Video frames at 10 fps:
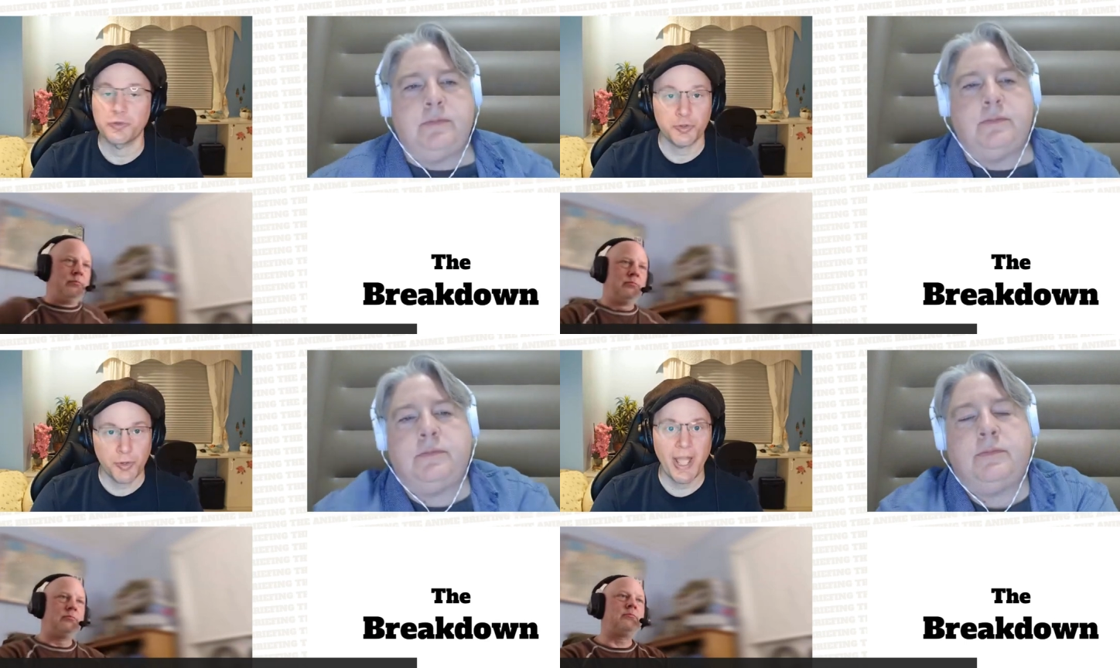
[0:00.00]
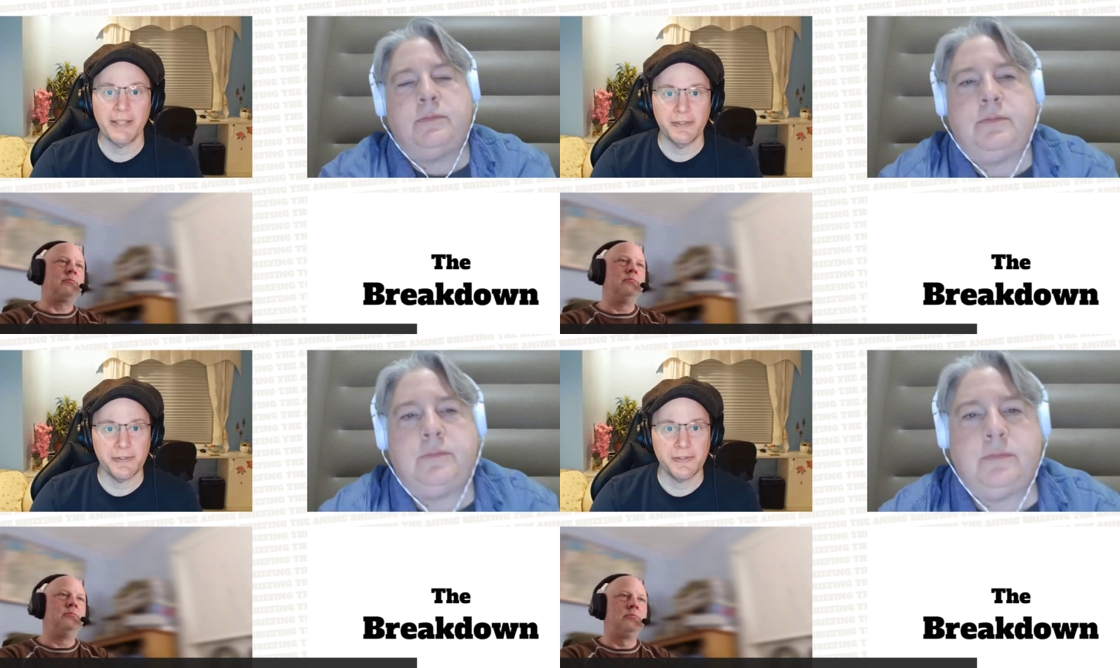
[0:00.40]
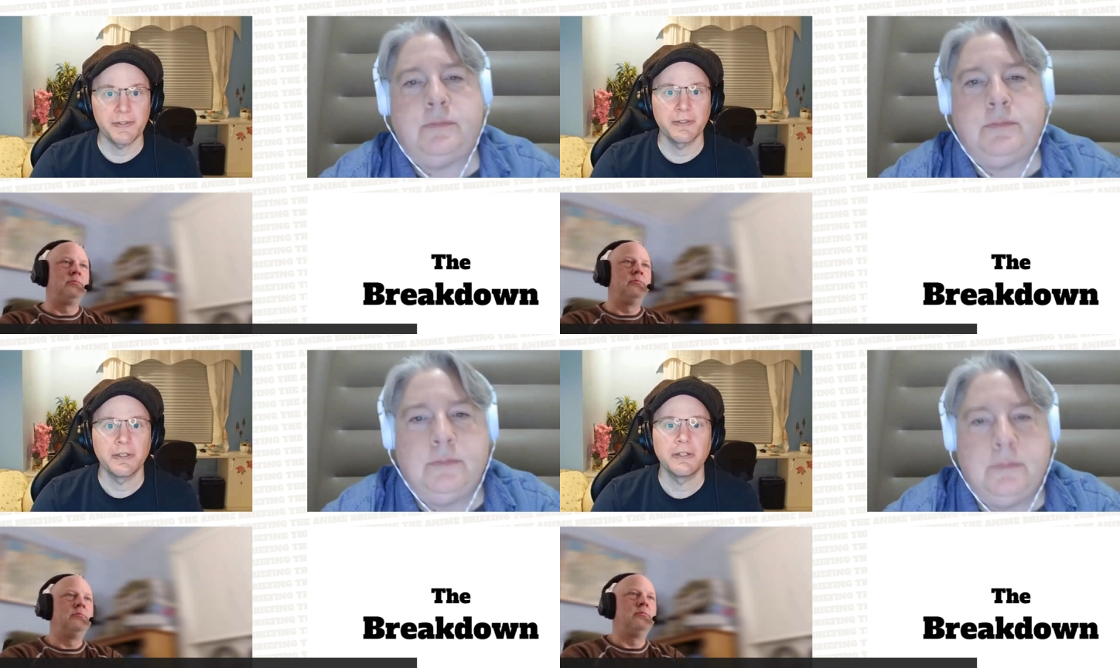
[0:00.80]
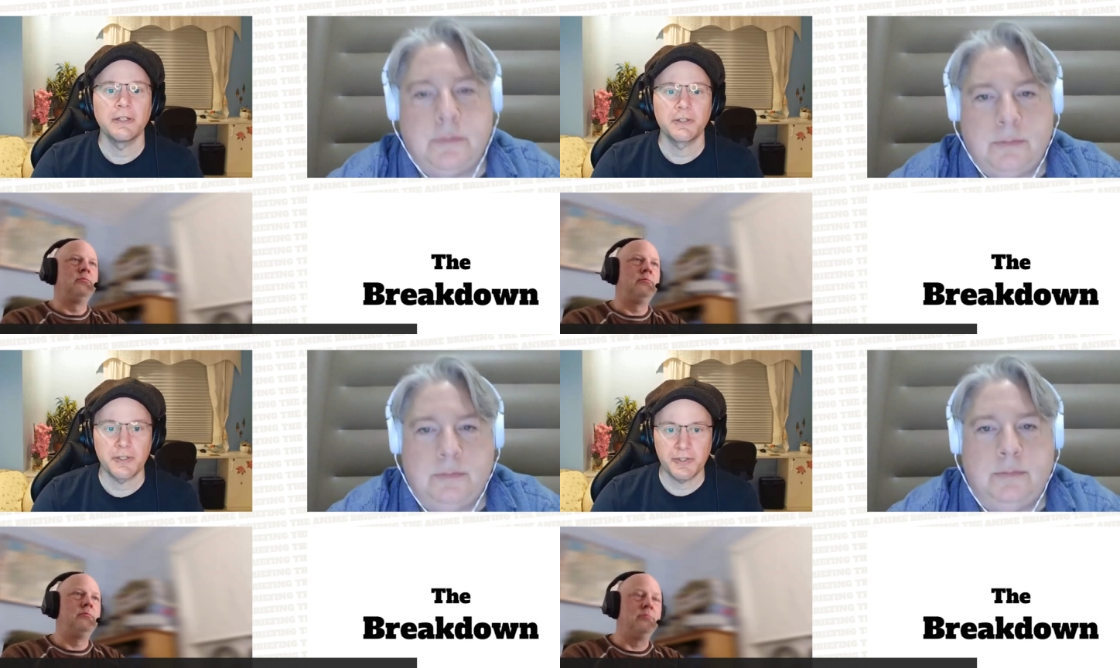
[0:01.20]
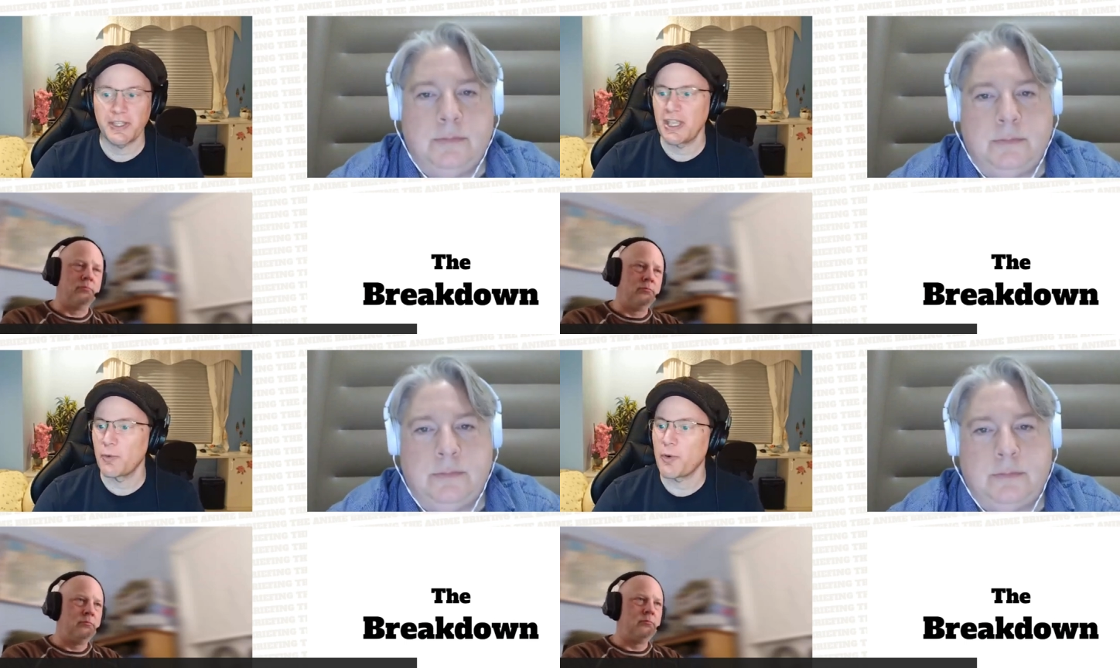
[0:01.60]
Speaker 1: Trends to mm-hmm.
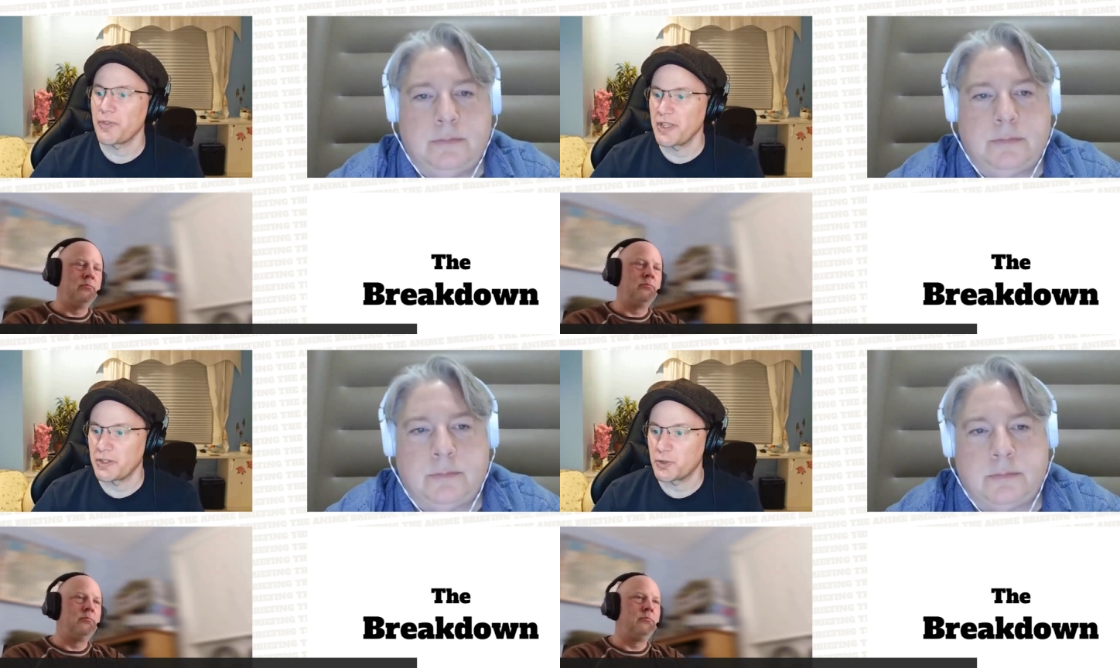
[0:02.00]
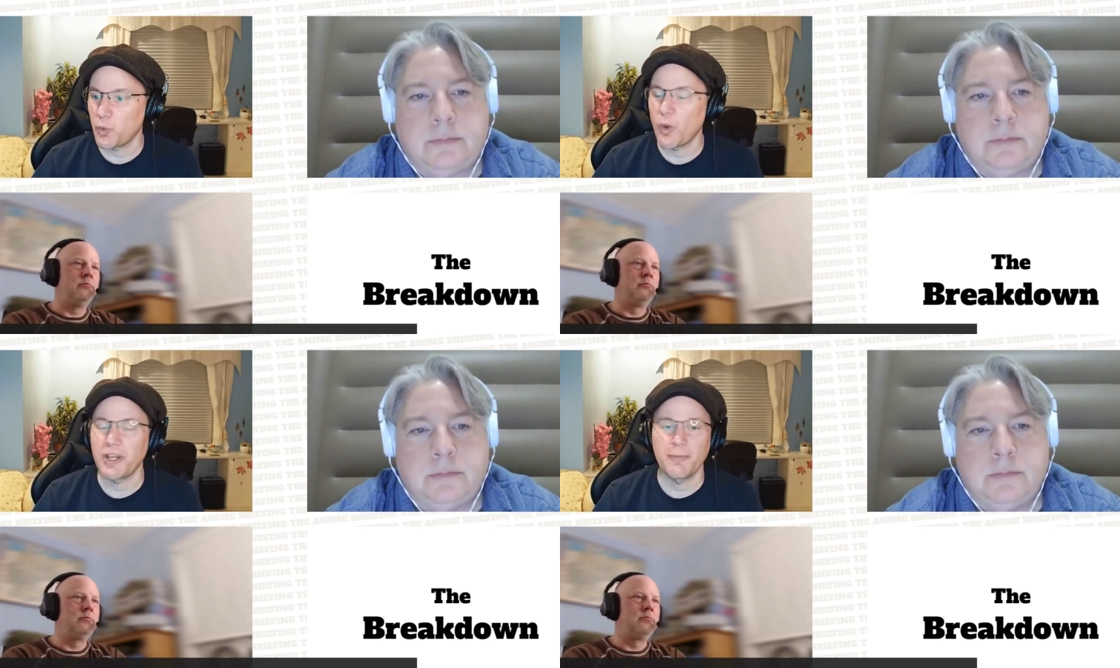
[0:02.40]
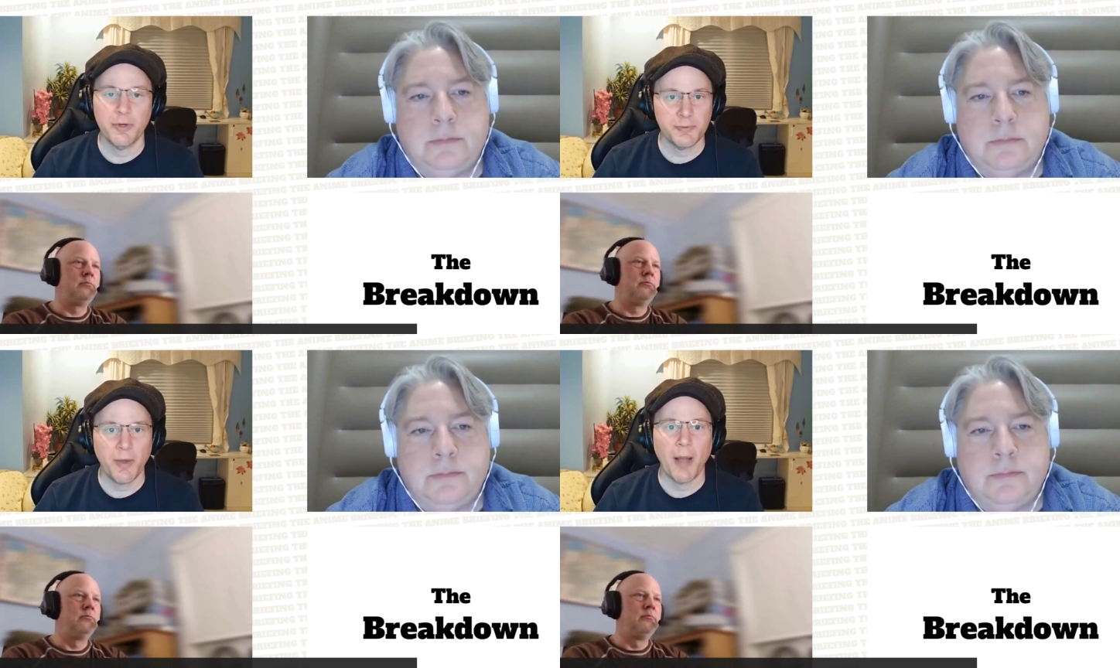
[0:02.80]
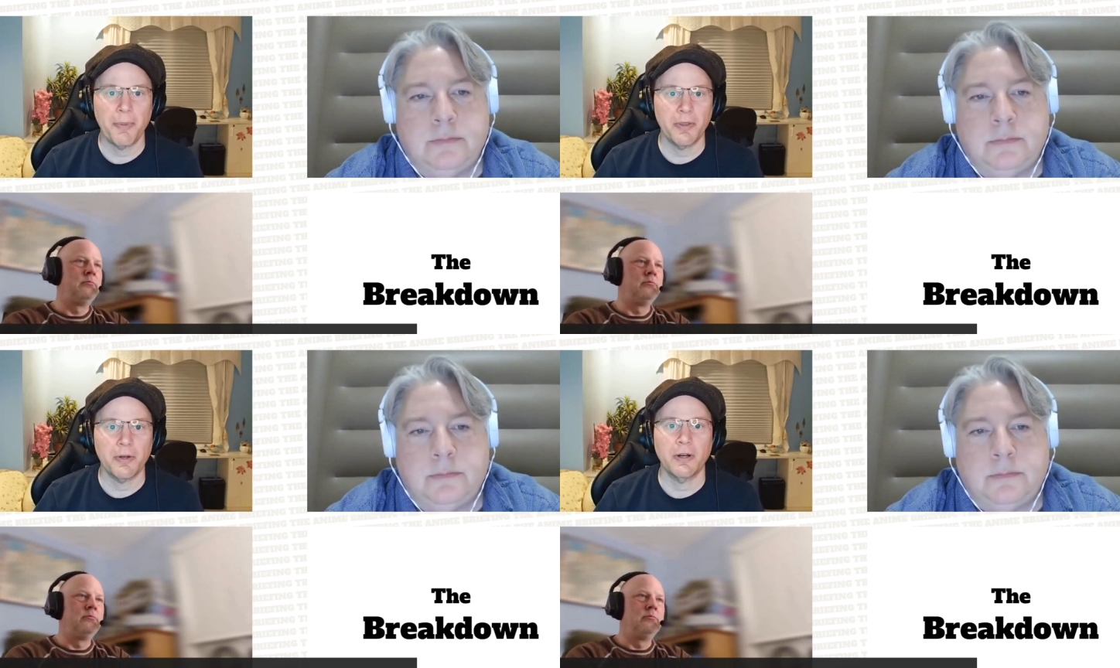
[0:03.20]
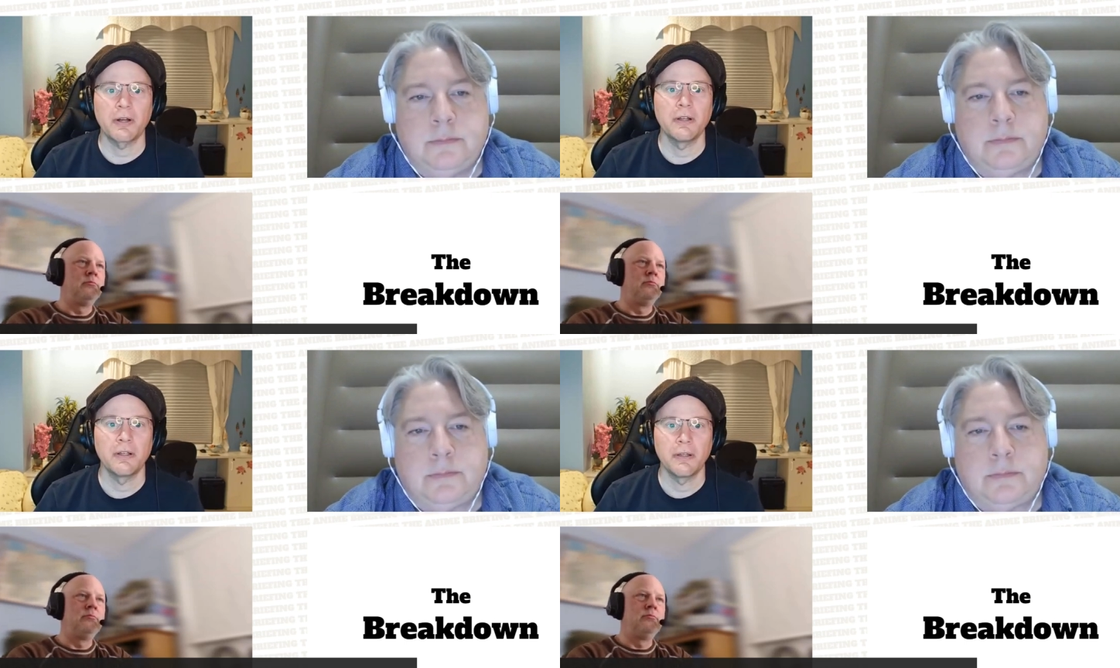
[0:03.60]
see what were the 20 most
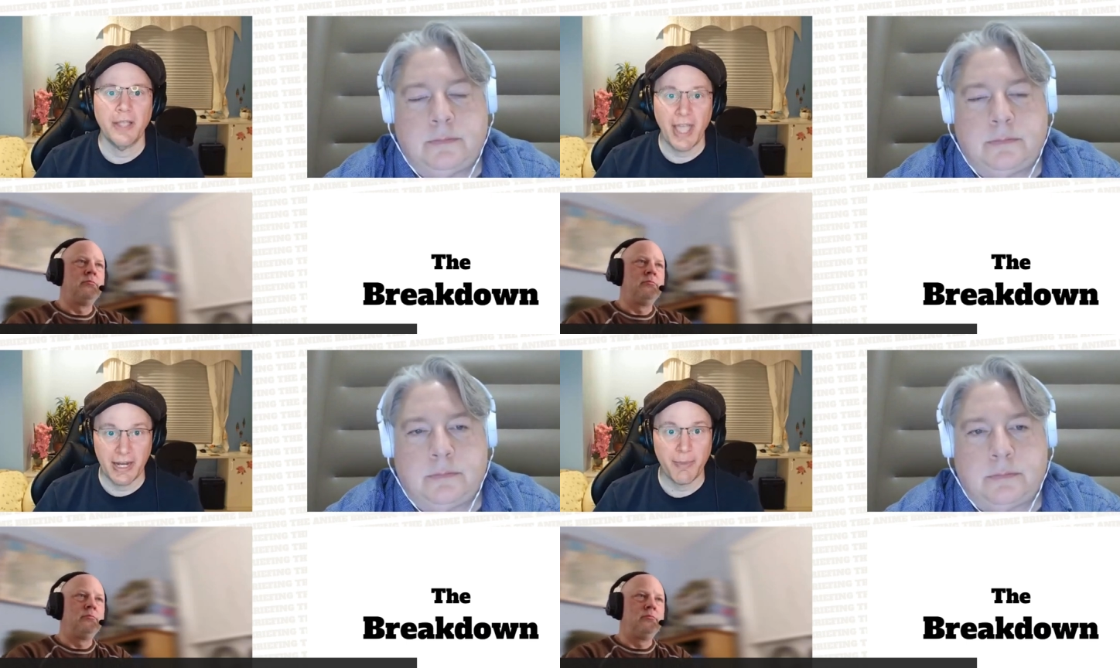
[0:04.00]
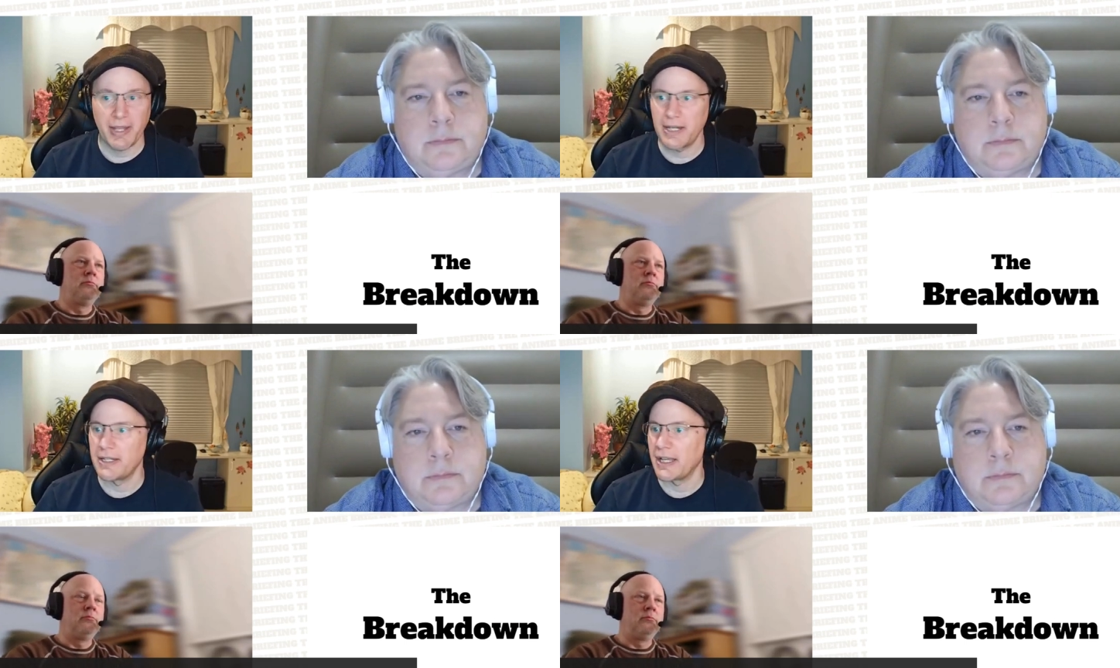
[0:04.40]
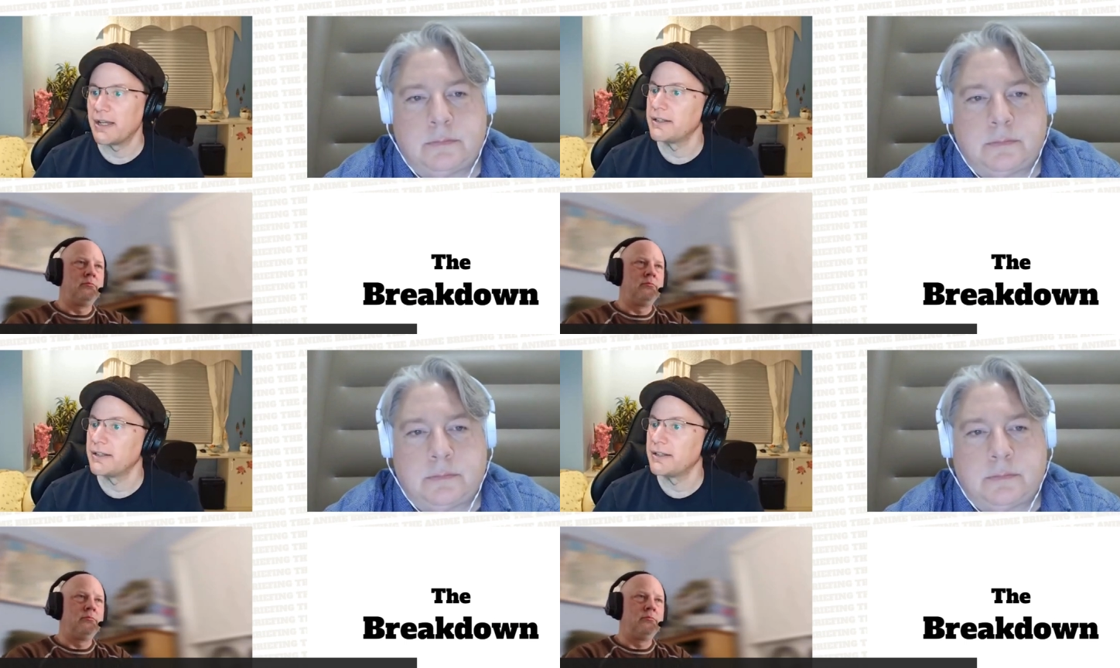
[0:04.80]
popular anime in India.